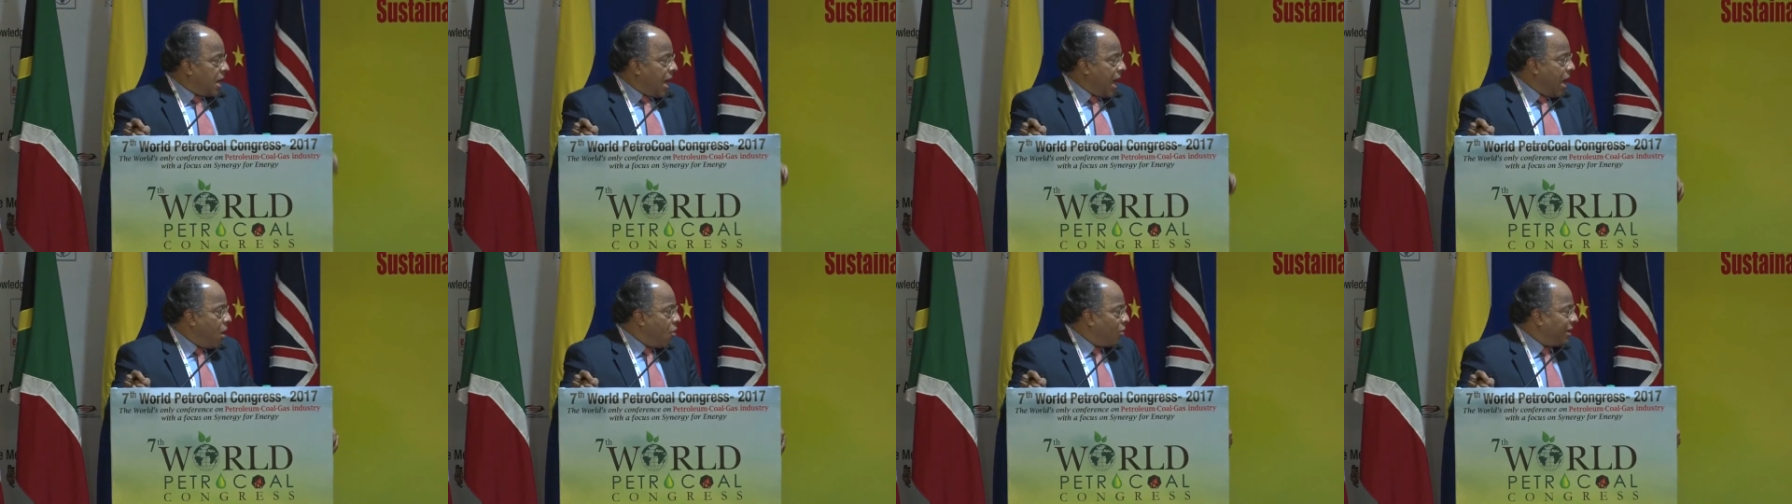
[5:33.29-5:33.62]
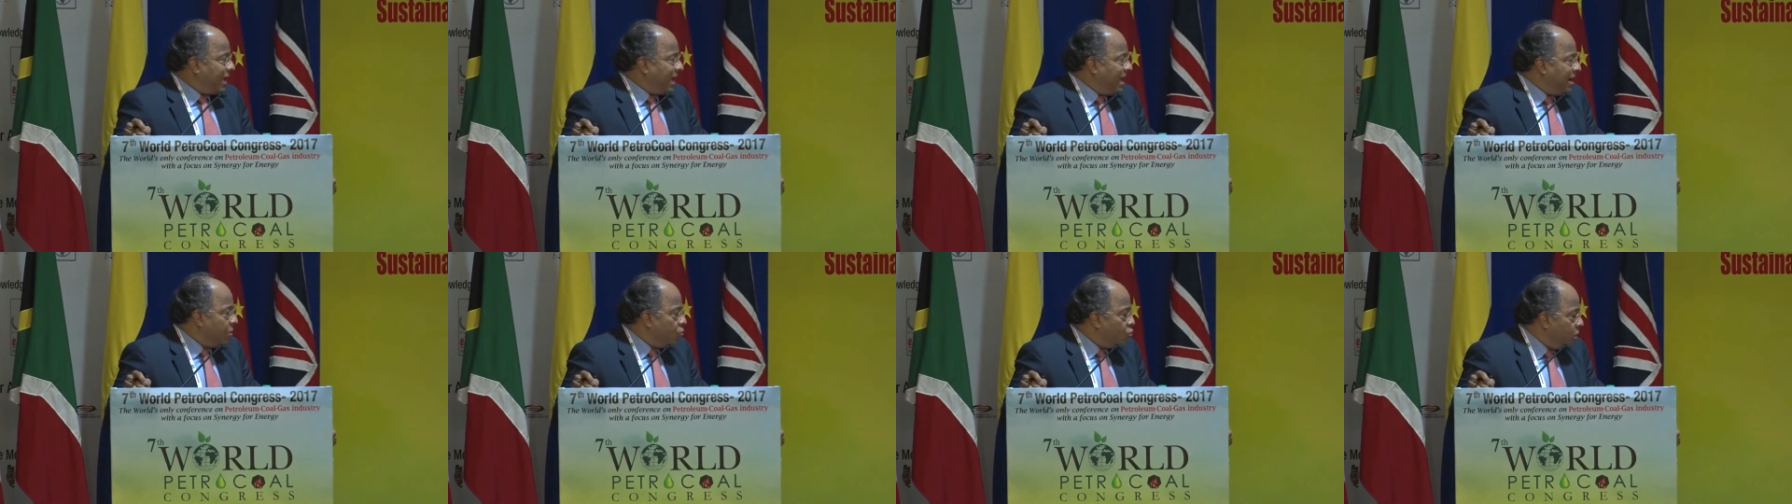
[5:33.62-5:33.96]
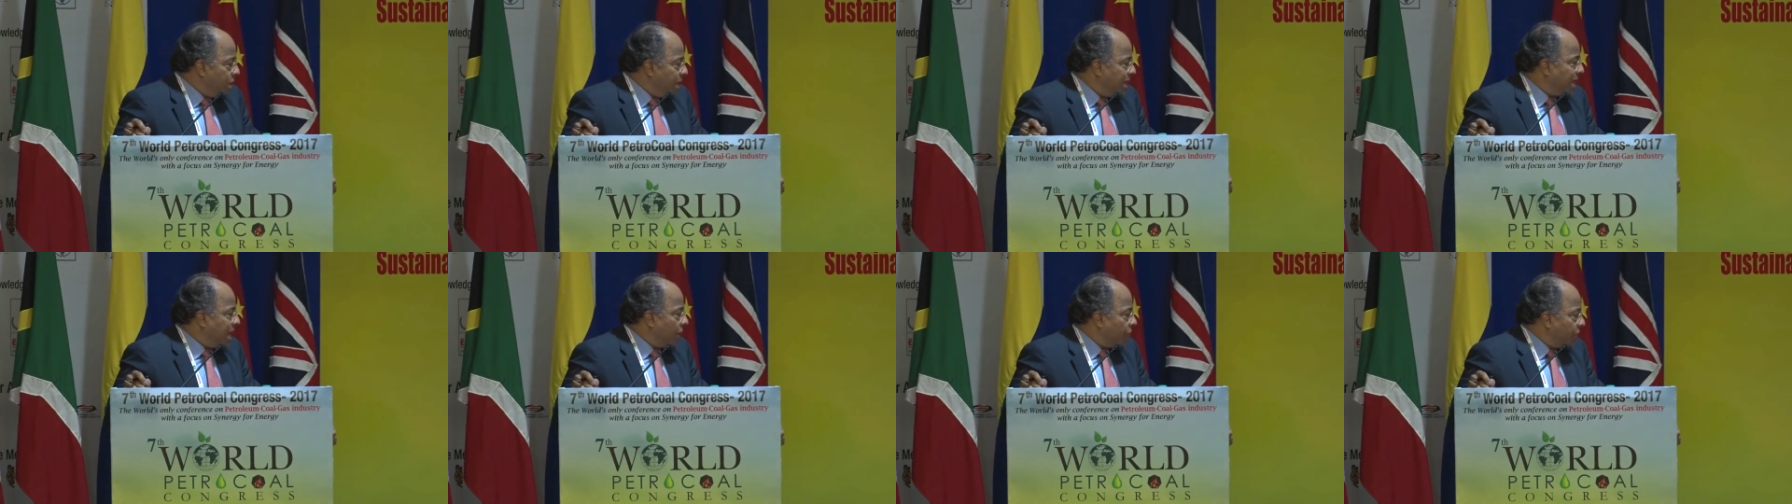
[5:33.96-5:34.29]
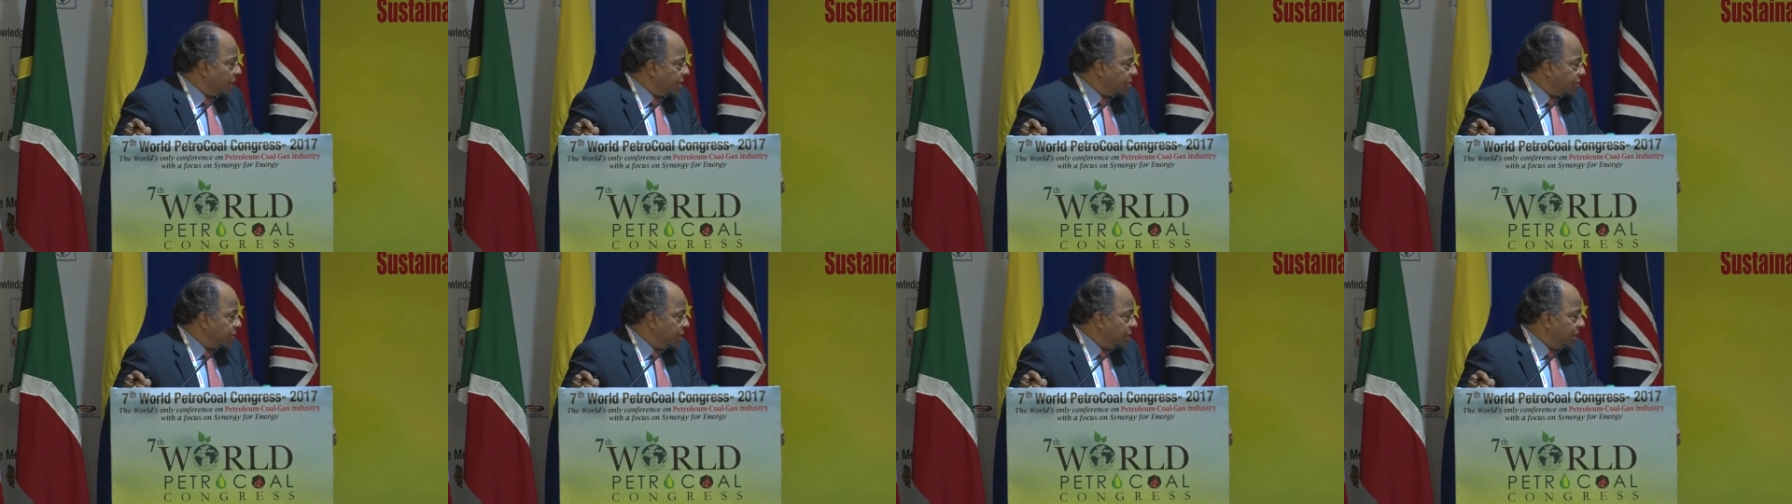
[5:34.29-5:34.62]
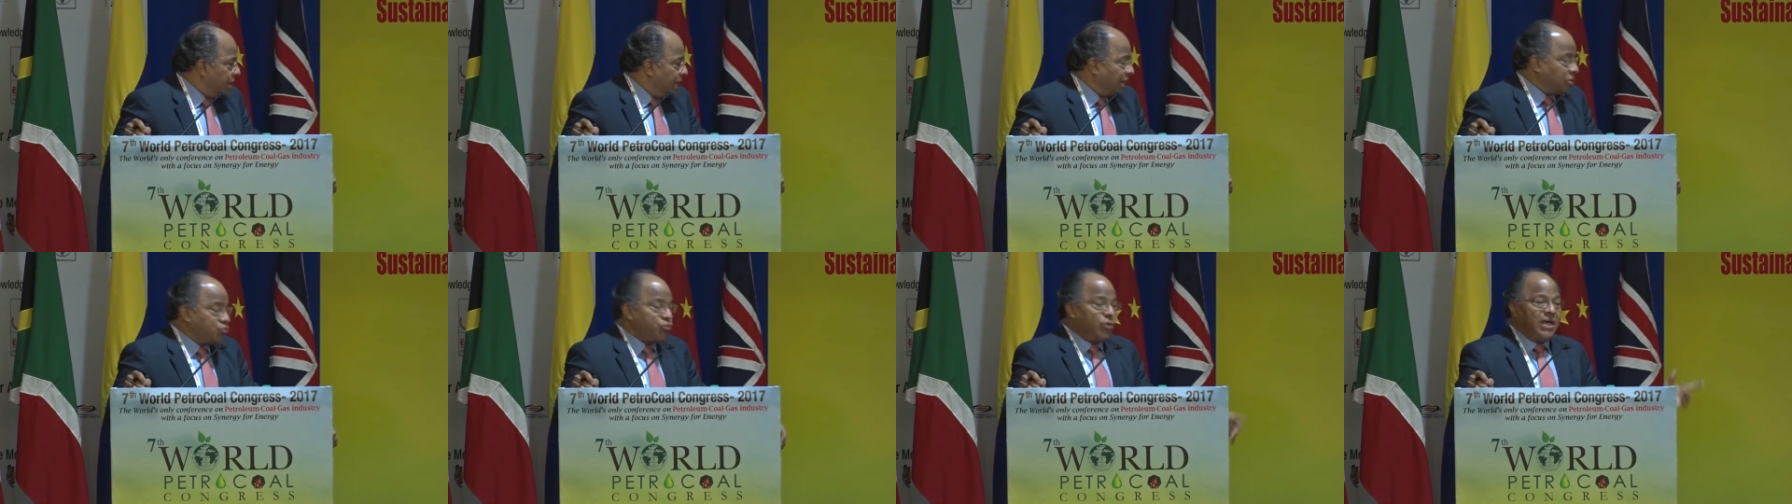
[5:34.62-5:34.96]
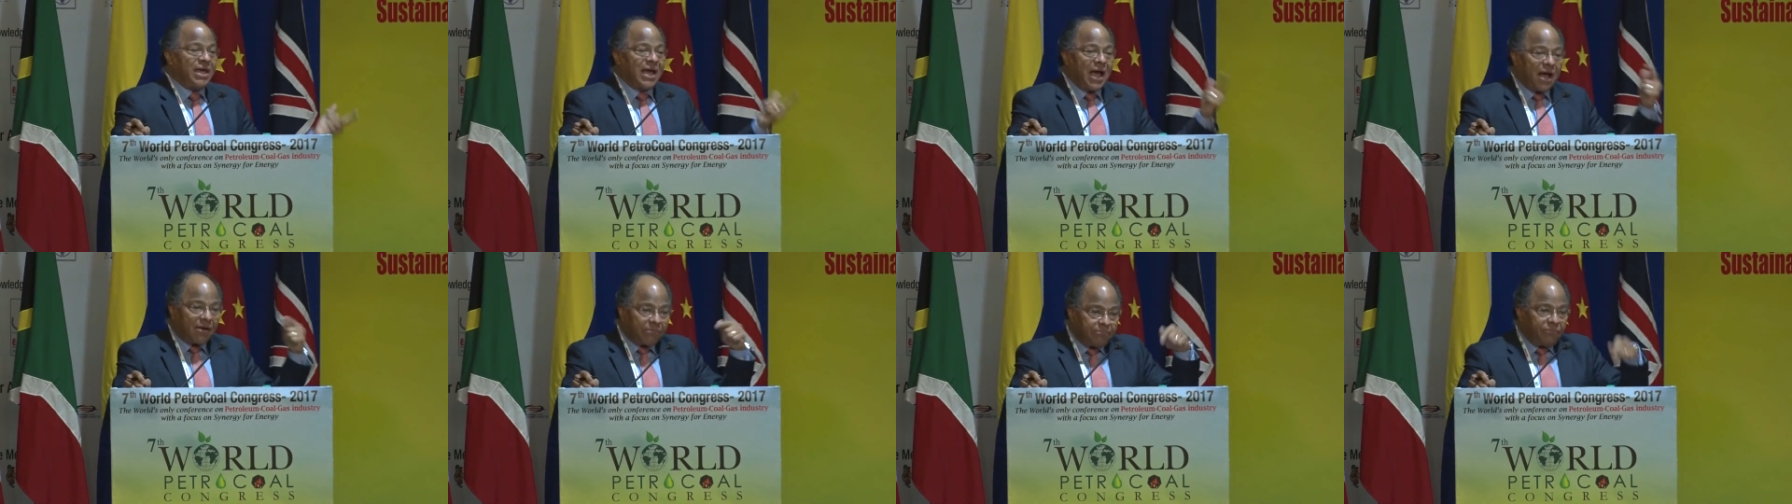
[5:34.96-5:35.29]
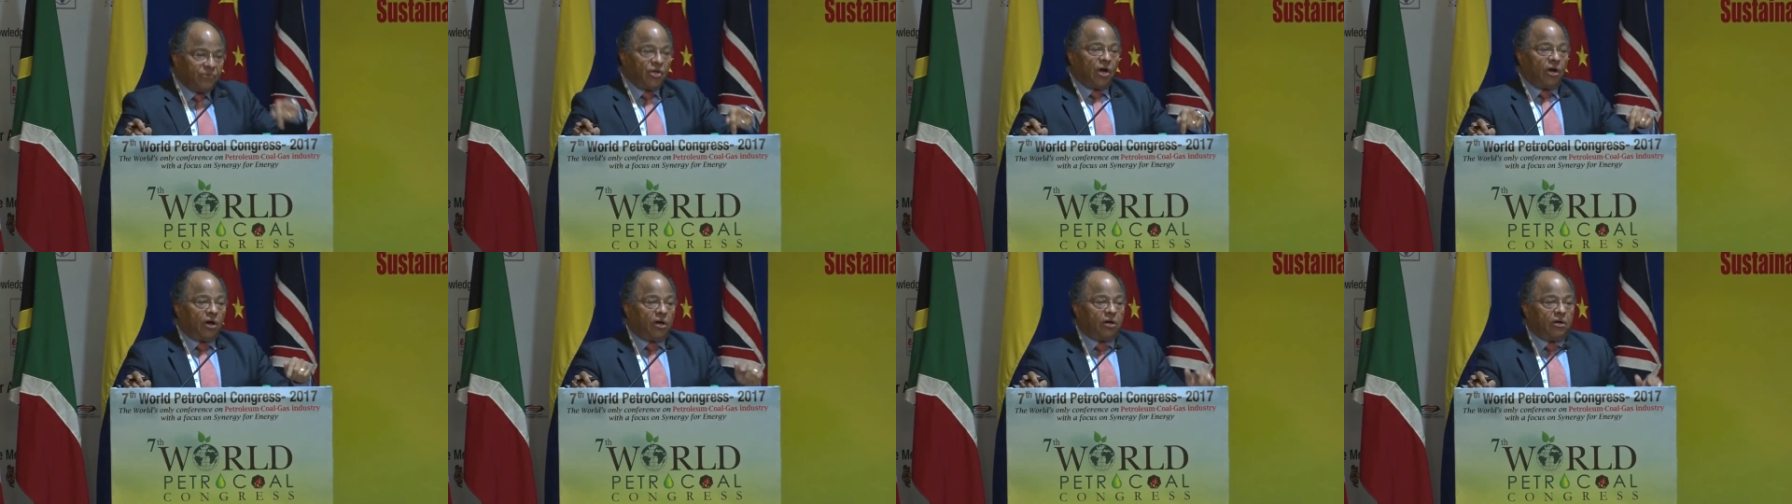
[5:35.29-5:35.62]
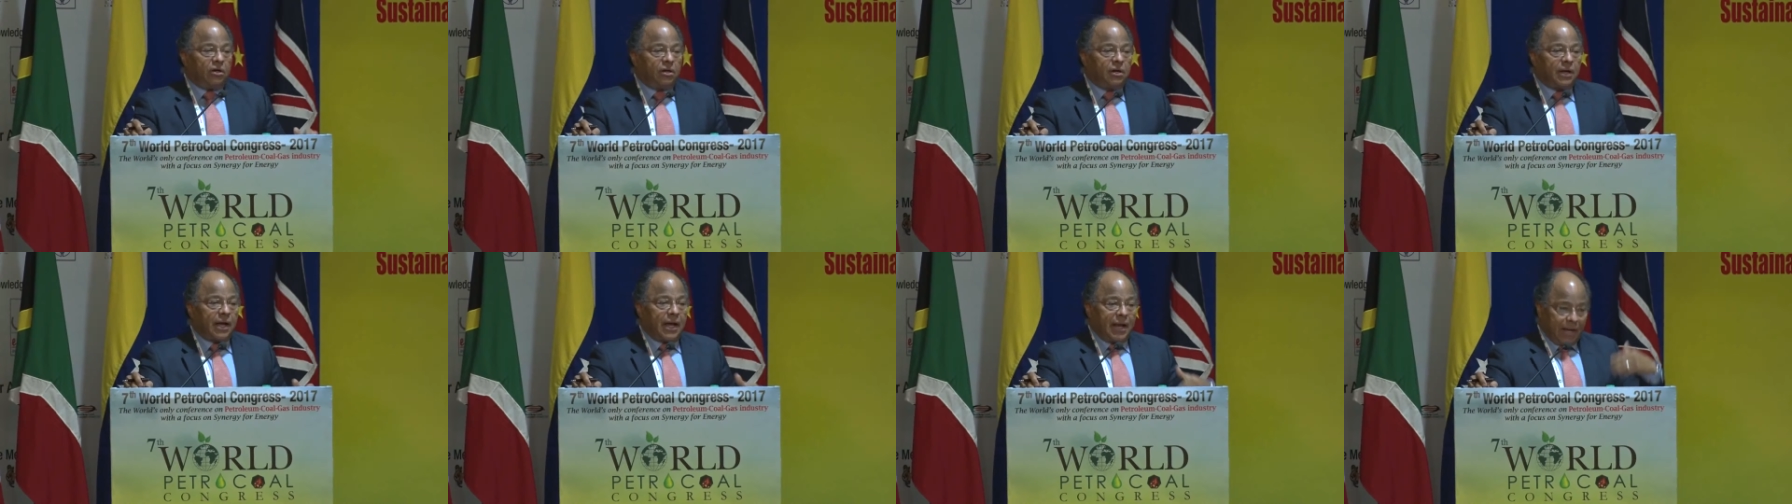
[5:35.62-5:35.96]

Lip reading: How can we guarantee, as we have done